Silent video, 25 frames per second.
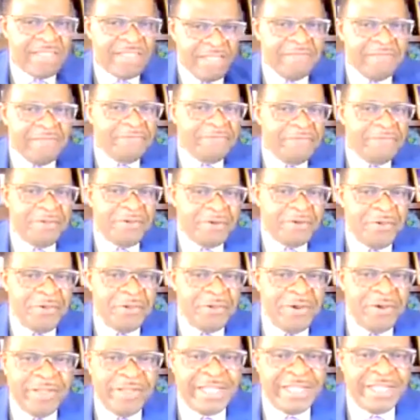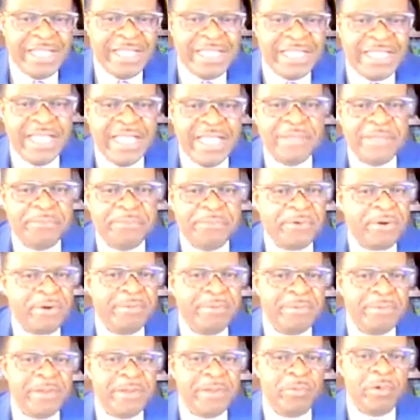if you're no longer here, it
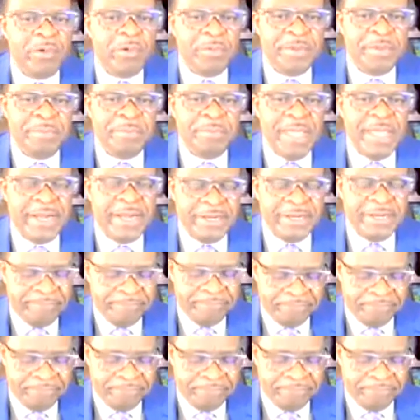probably will be better?